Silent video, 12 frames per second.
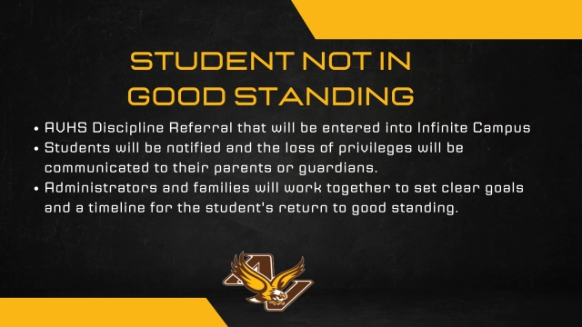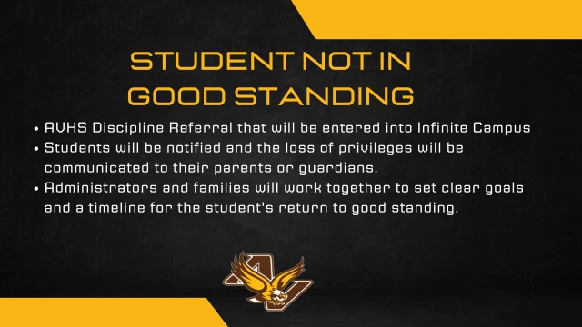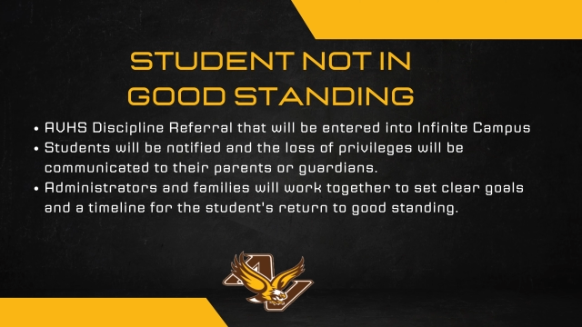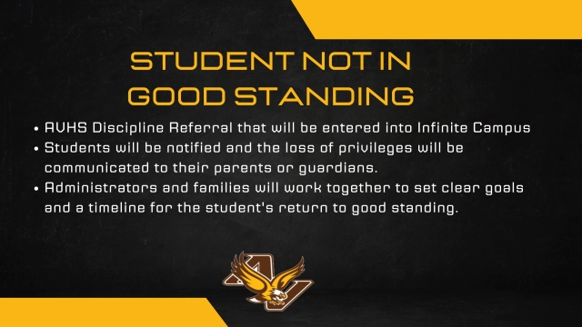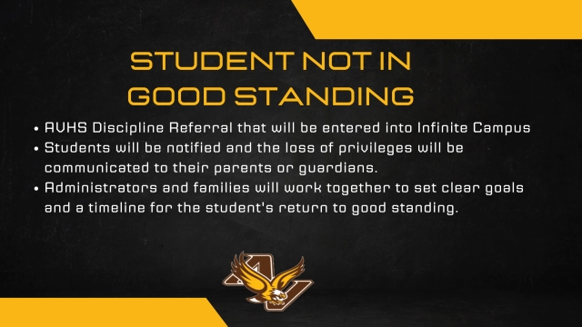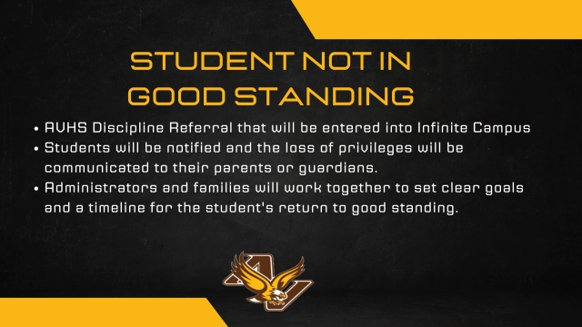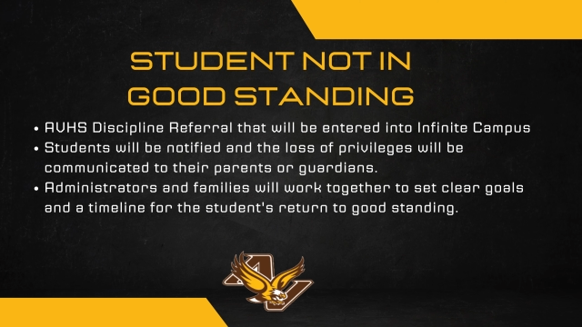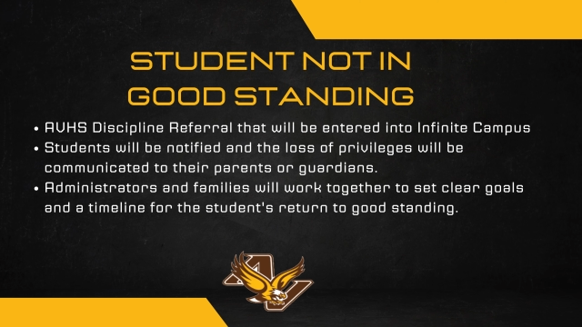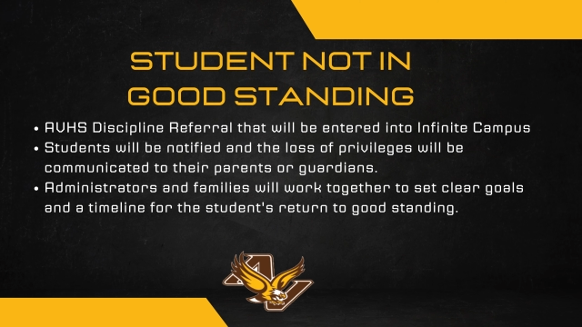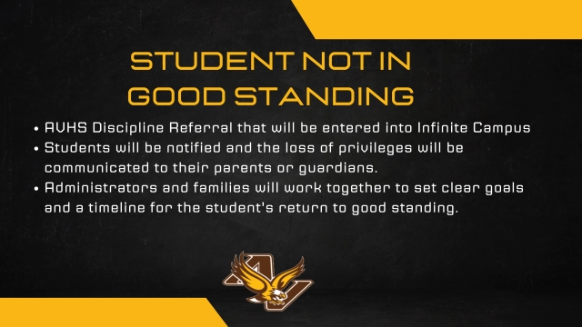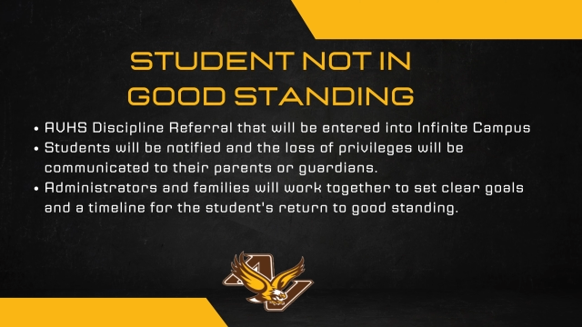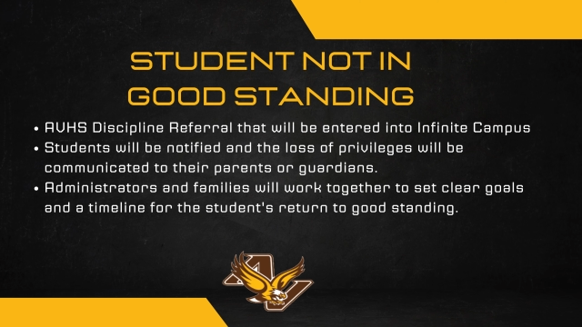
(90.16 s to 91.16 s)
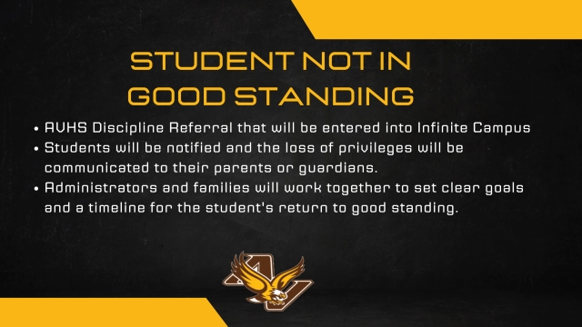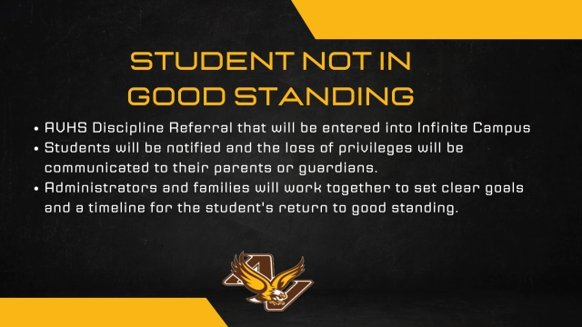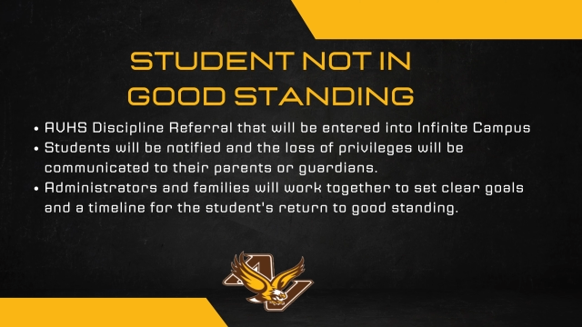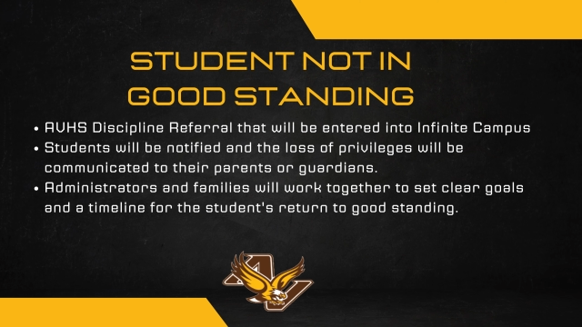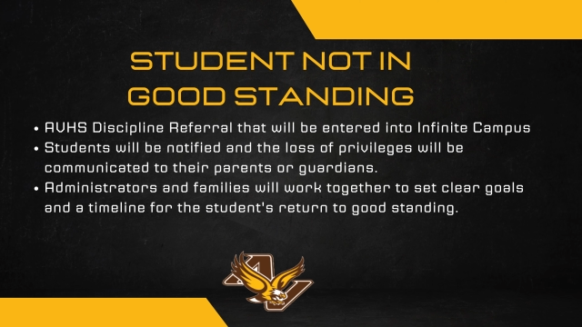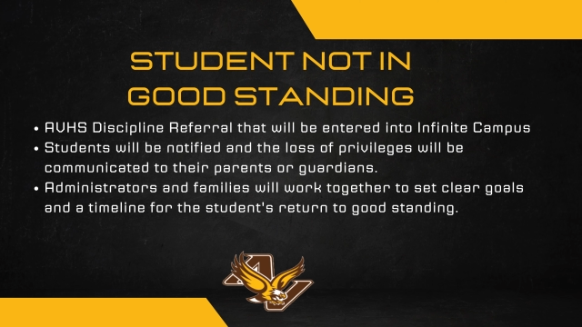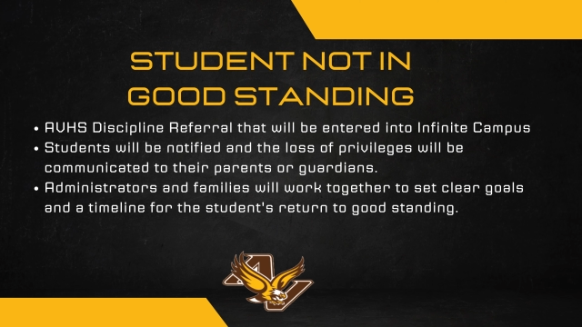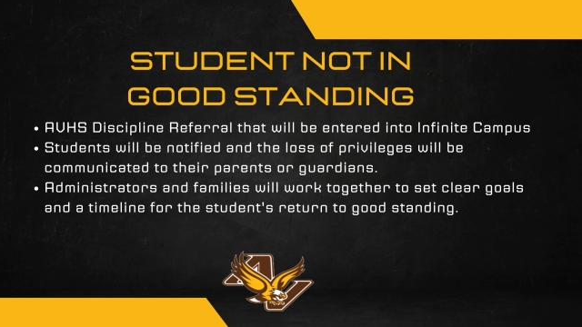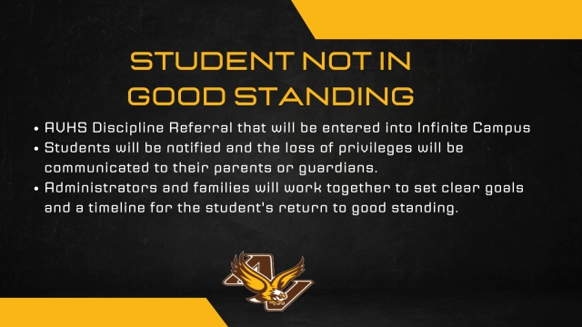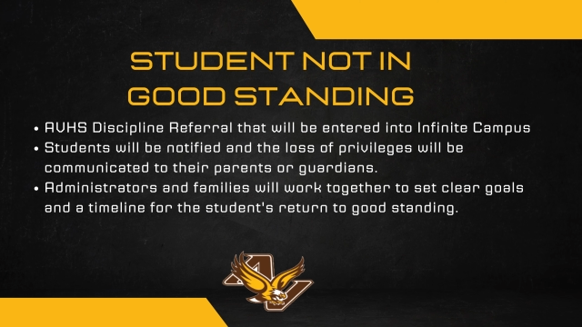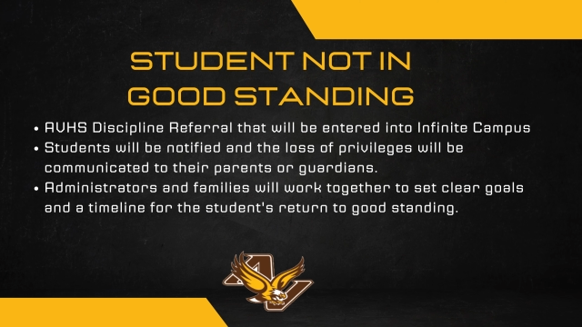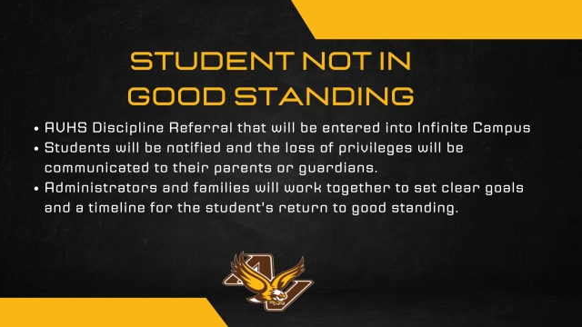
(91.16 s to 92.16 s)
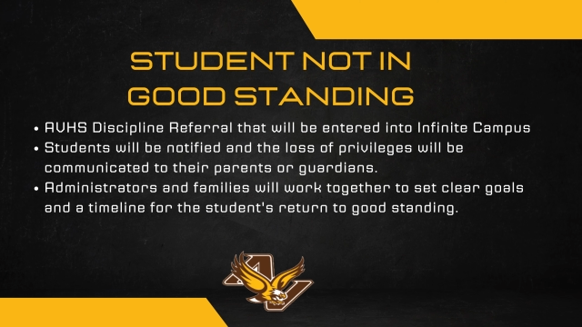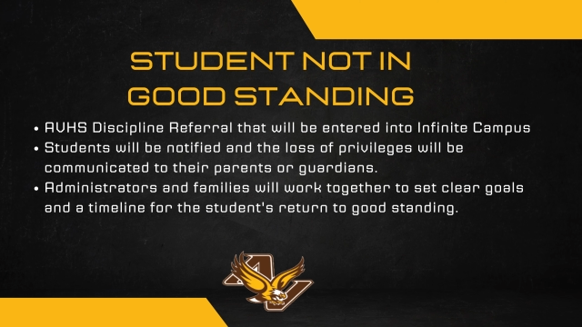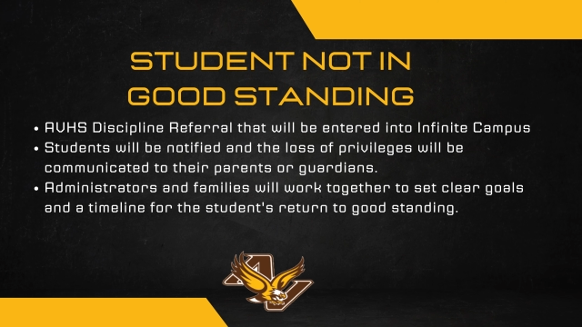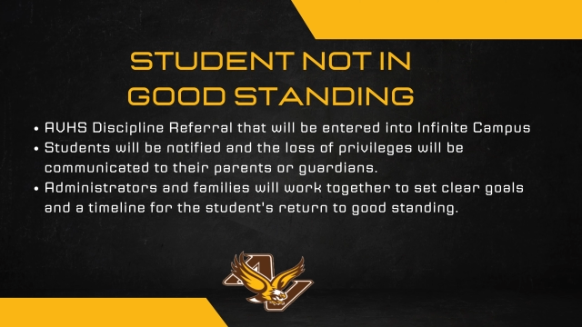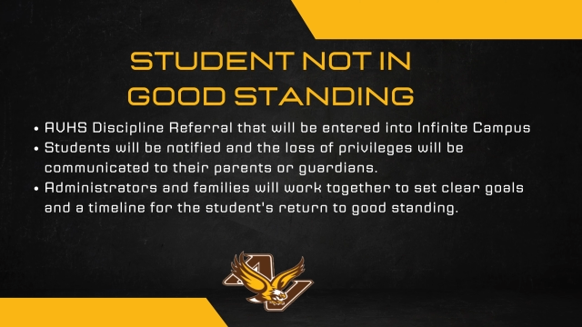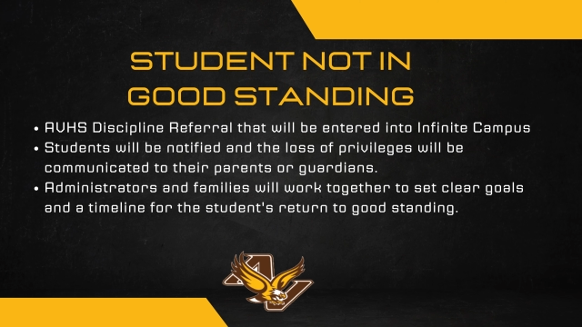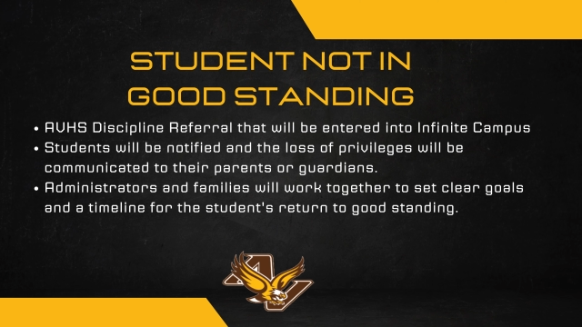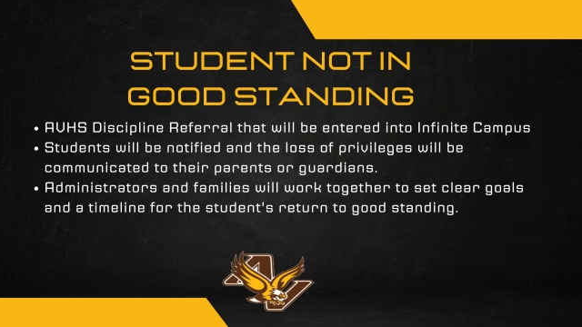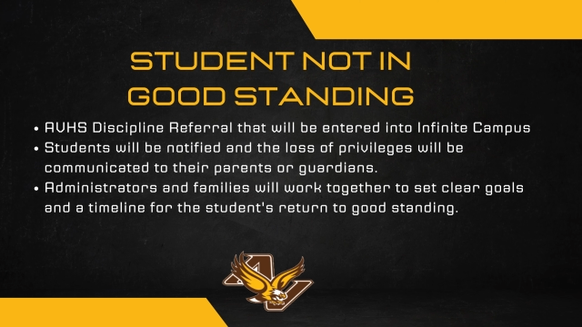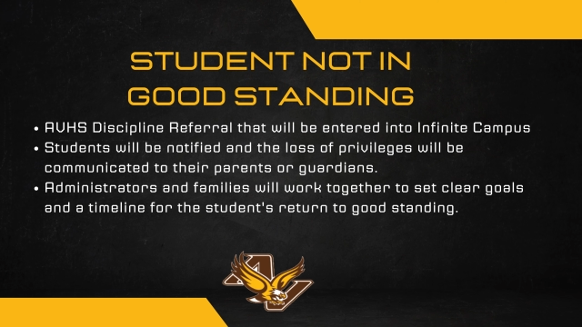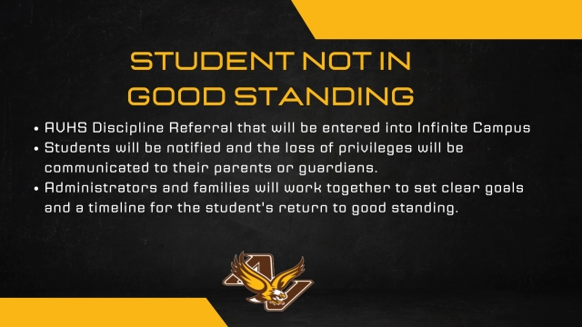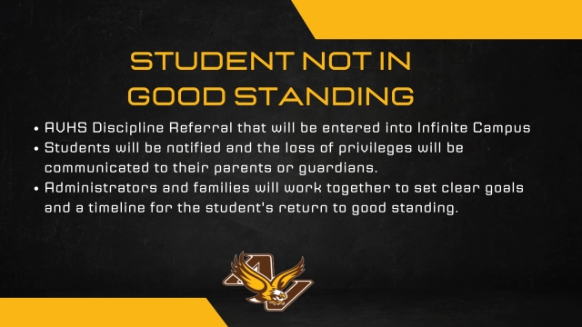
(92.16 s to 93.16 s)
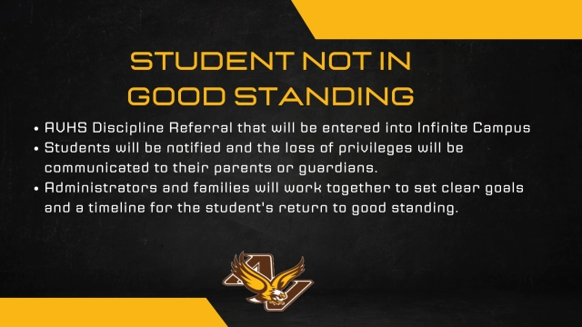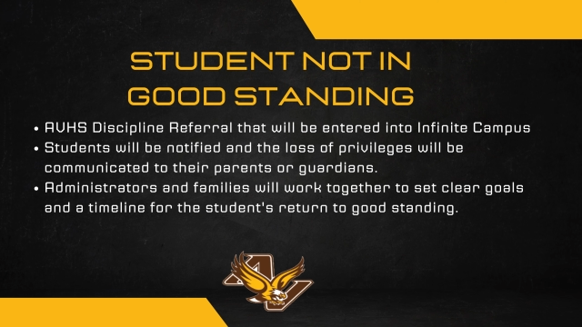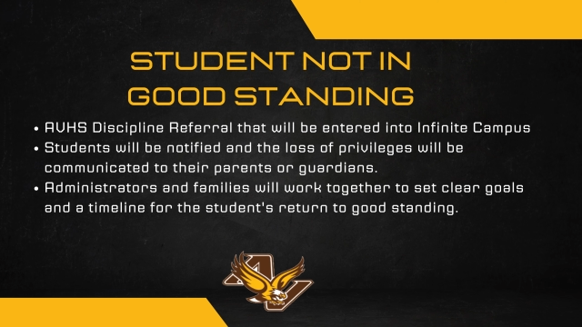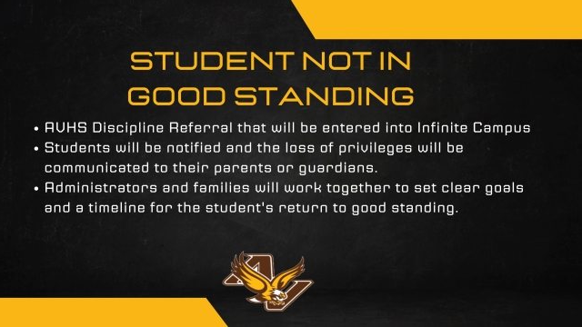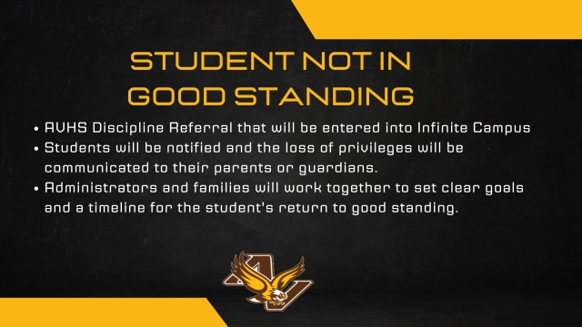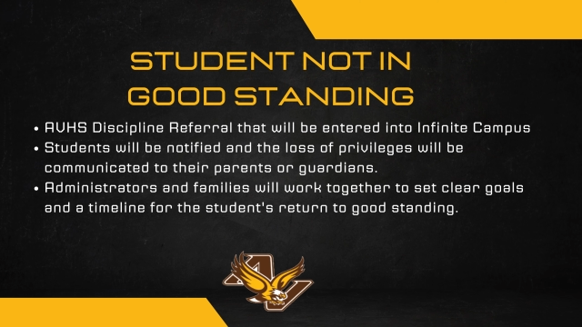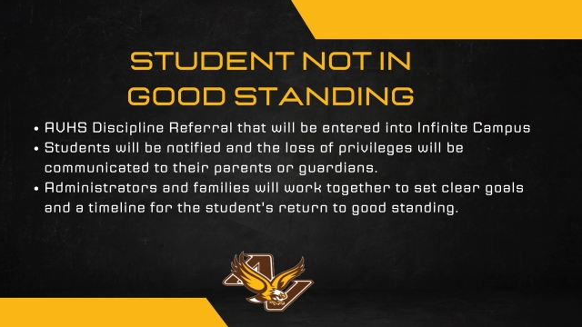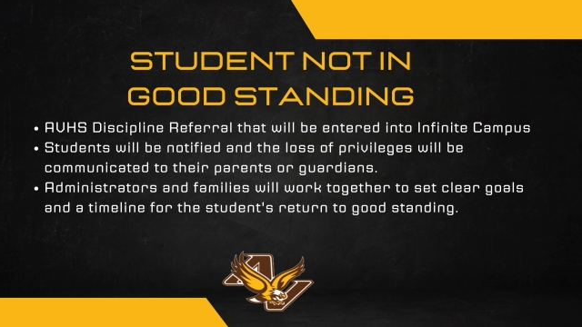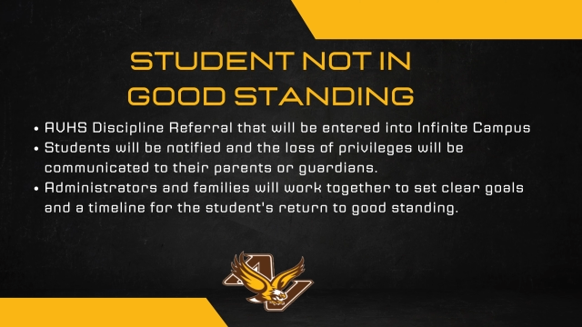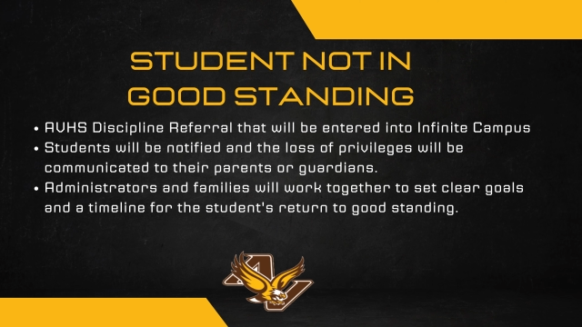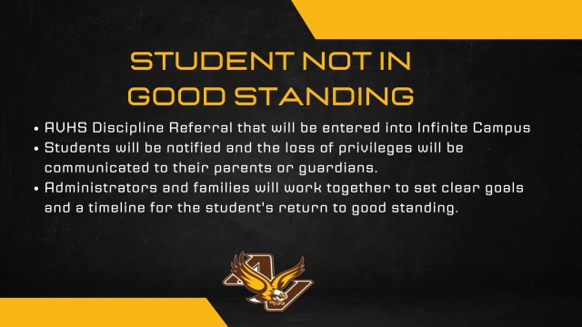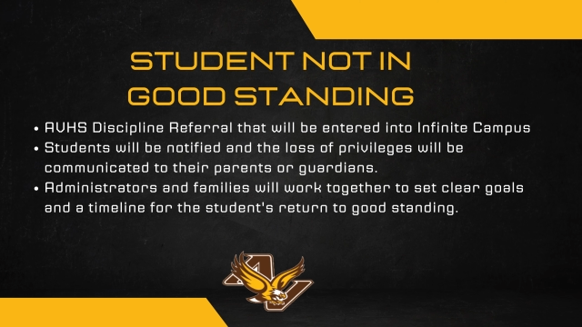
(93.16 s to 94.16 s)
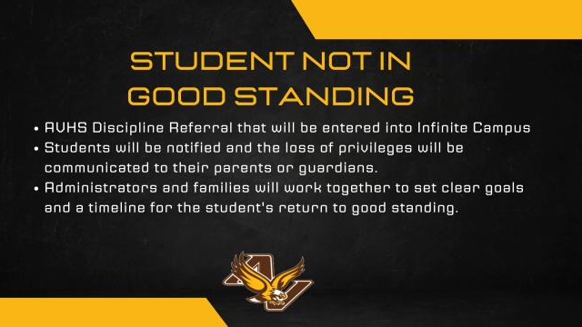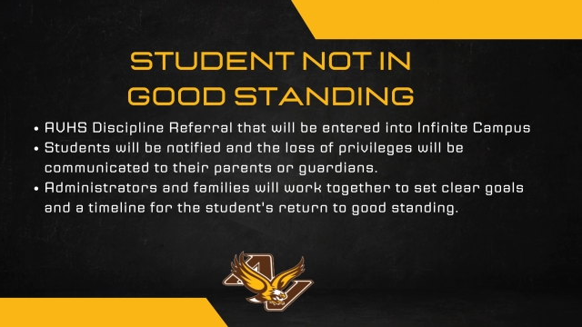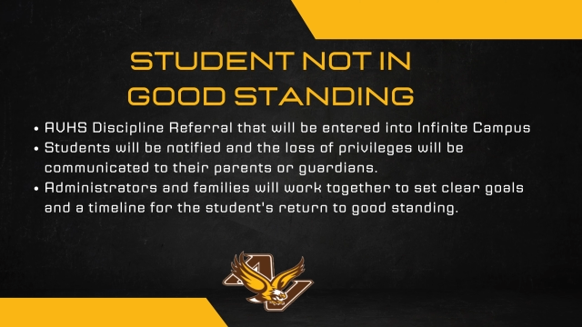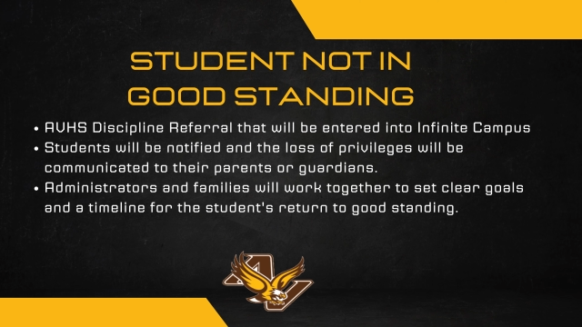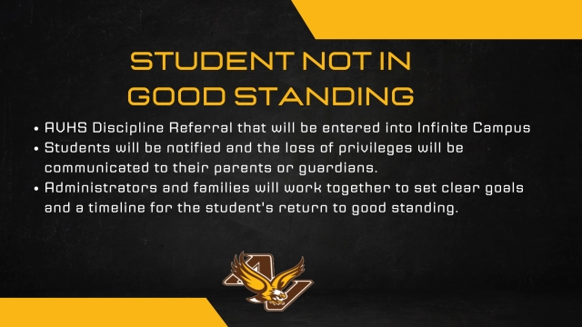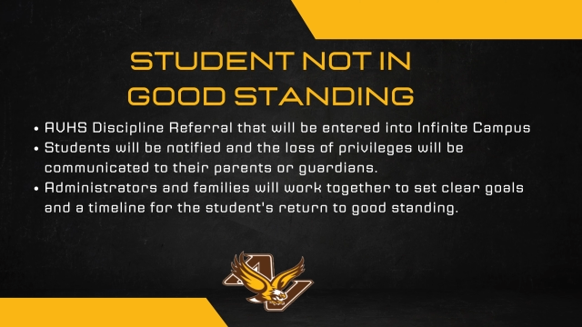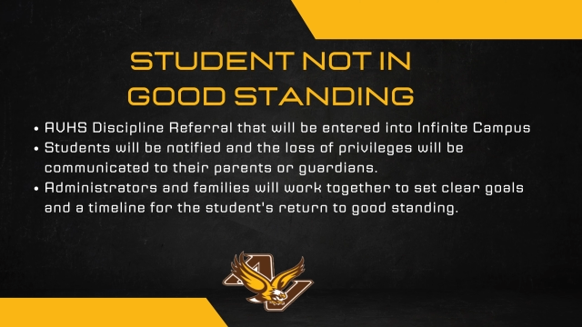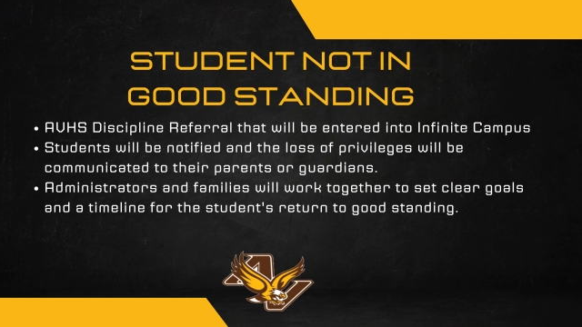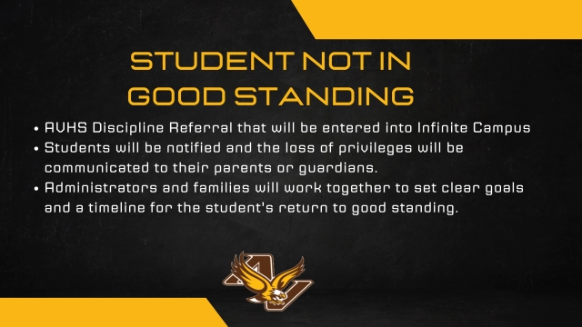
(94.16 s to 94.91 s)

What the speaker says: No face is visible, so there are no lips to read.